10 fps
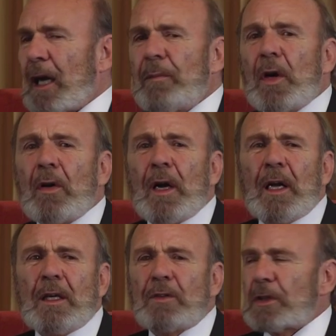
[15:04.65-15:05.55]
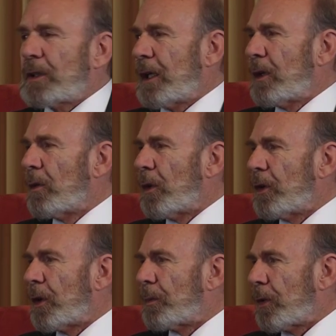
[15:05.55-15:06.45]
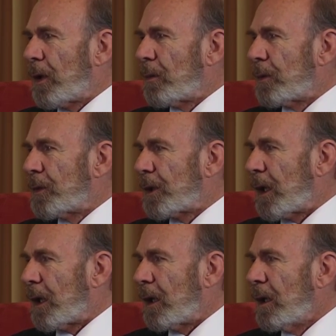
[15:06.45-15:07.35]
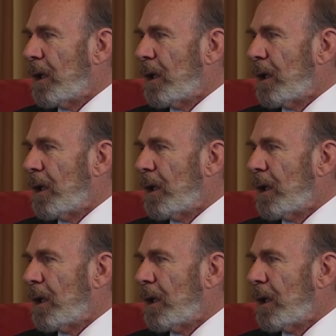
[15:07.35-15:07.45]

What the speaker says: I'm not interested in what your problems are.